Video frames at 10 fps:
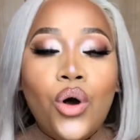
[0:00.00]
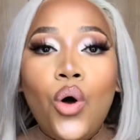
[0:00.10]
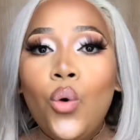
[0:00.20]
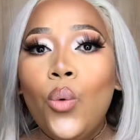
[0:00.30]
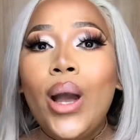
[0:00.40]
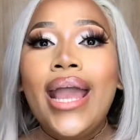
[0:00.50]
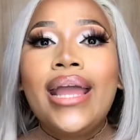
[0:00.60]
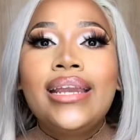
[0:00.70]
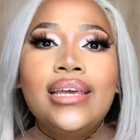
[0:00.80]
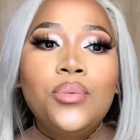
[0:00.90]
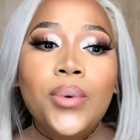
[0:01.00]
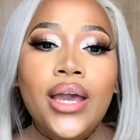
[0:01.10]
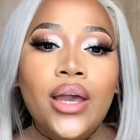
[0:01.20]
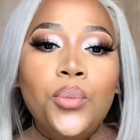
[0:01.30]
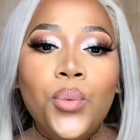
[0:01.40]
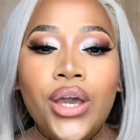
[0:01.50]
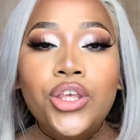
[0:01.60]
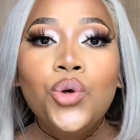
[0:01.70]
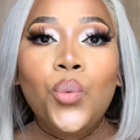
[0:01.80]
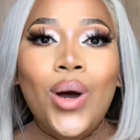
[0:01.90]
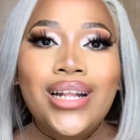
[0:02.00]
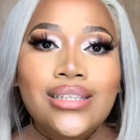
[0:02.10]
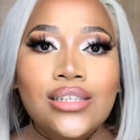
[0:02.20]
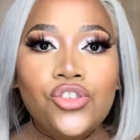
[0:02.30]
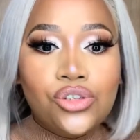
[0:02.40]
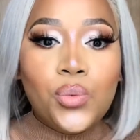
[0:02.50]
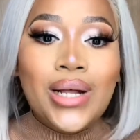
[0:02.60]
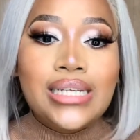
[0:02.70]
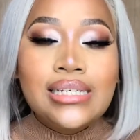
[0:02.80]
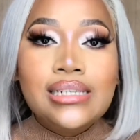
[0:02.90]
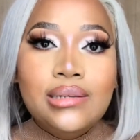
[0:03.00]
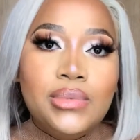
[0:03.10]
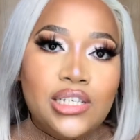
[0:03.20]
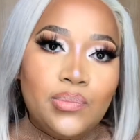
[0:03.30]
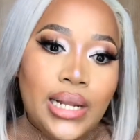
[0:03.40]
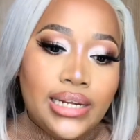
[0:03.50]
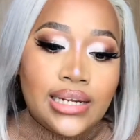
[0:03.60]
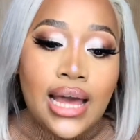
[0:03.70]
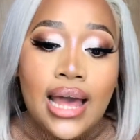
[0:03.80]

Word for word: or anywhere where you want, just want a seamless blend.